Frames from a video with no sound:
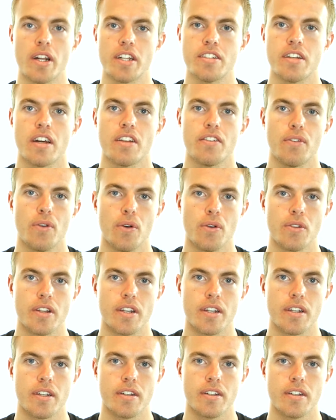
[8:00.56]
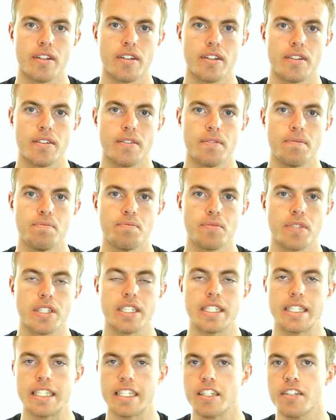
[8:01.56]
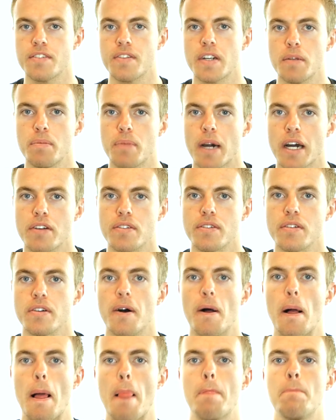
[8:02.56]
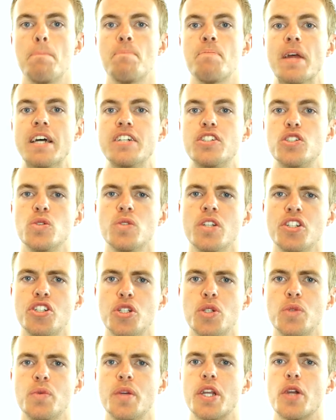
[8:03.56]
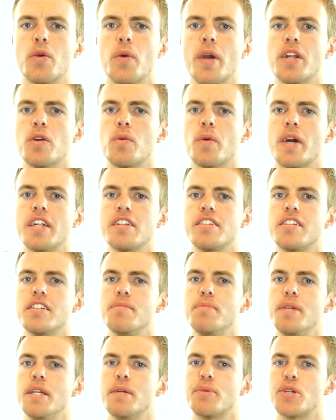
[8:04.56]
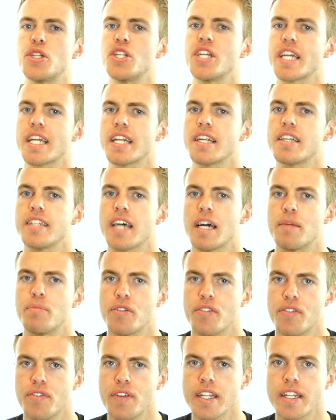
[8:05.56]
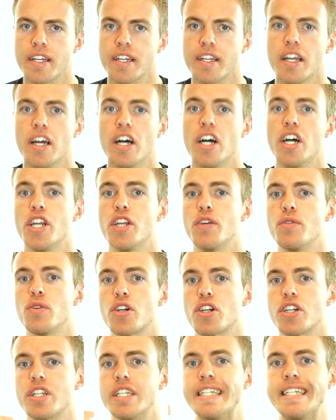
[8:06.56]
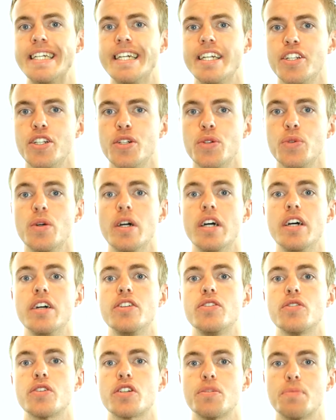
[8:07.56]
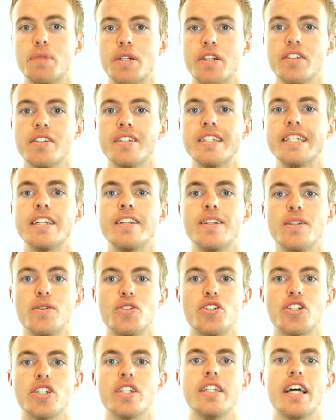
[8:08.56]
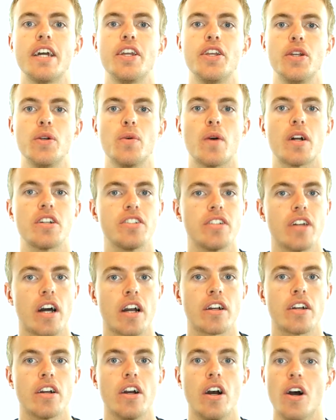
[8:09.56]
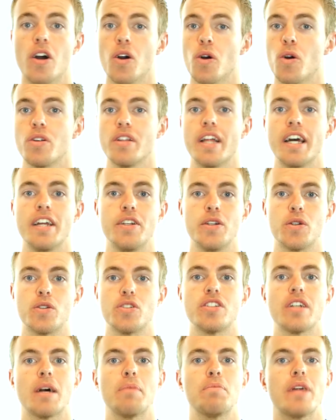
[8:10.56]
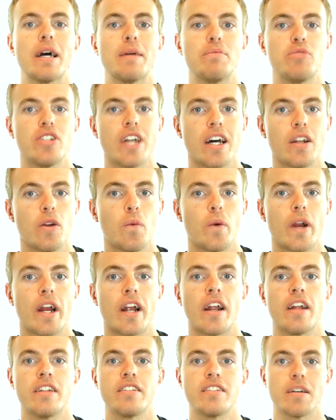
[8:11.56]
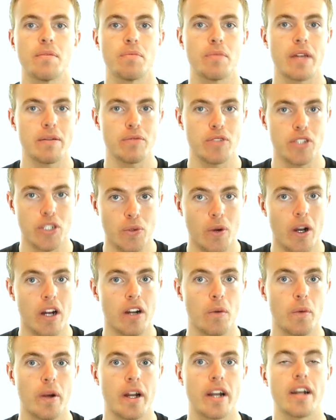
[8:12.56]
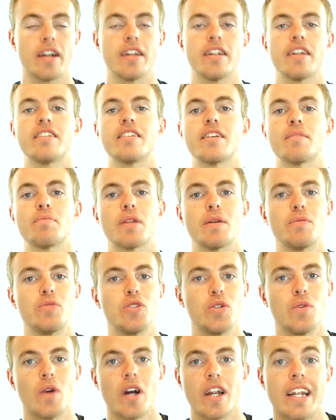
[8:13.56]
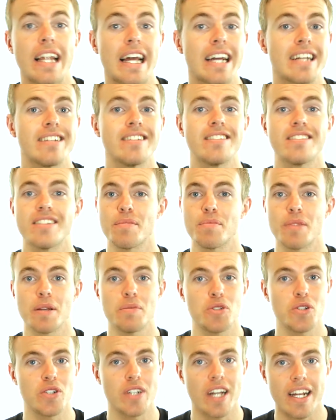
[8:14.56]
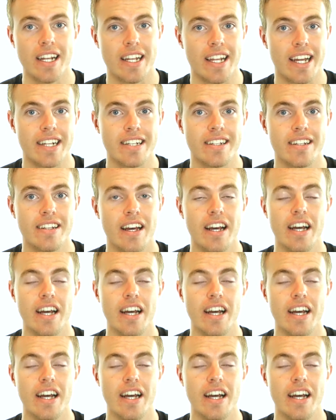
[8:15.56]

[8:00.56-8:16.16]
is unfolding. Because this is very powerful. As soon as you equate awareness to be a particular type of feeling, you will continue to experience the illusion that you are stuck, or that you're sometimes not aware and sometimes you are aware, and that sometimes you are enlightened, sometimes you're not enlightened.